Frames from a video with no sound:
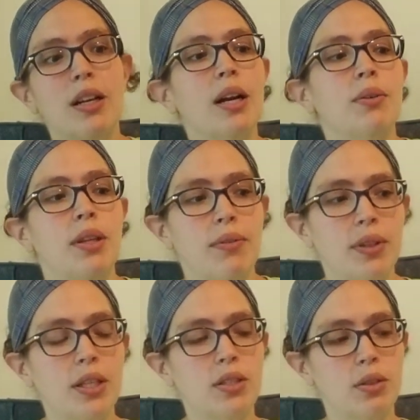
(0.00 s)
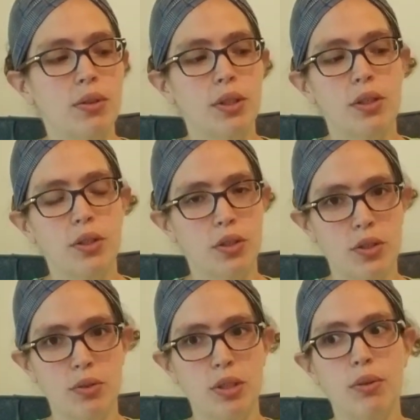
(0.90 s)
I will definitely do a little
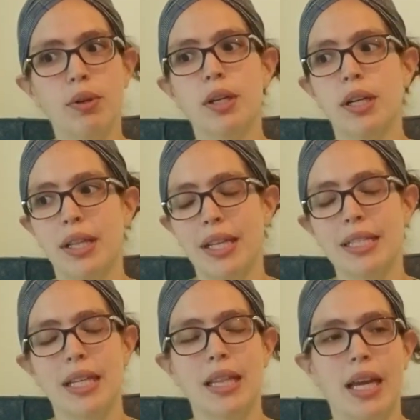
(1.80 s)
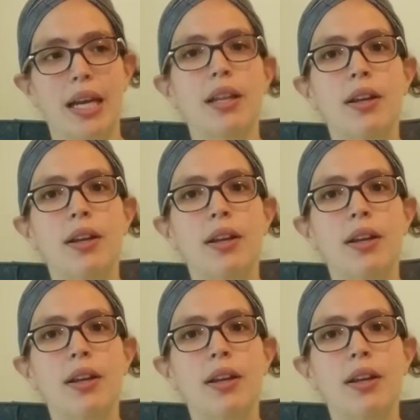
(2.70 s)
nursery tour and things like that